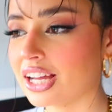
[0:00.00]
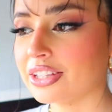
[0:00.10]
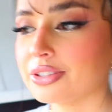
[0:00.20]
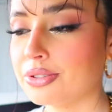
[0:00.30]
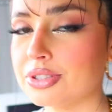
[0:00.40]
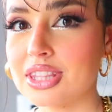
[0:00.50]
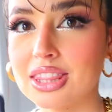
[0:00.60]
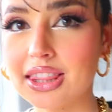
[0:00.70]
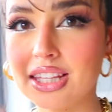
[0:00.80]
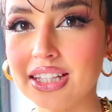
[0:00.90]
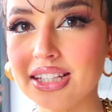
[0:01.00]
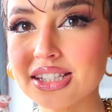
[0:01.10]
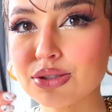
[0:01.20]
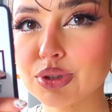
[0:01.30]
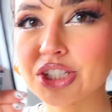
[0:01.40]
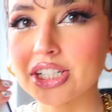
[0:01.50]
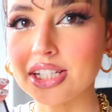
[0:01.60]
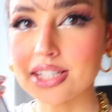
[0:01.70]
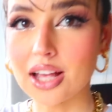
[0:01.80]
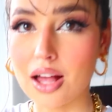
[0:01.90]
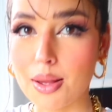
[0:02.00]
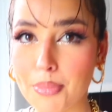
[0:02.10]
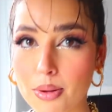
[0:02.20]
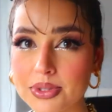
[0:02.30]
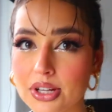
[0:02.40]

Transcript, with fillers: I use this which is a pop